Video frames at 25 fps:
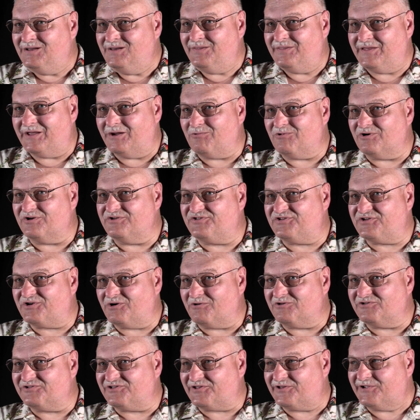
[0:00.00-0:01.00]
They weren't
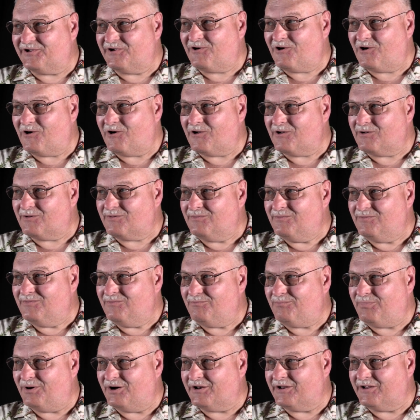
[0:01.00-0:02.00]
seriously hurt,
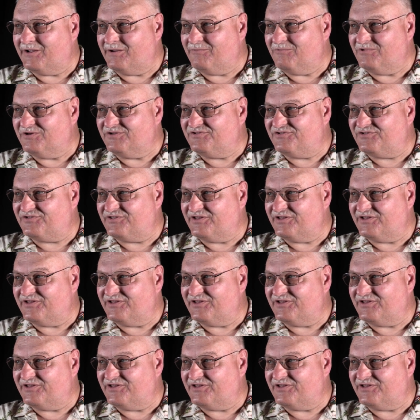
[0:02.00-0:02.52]
but it was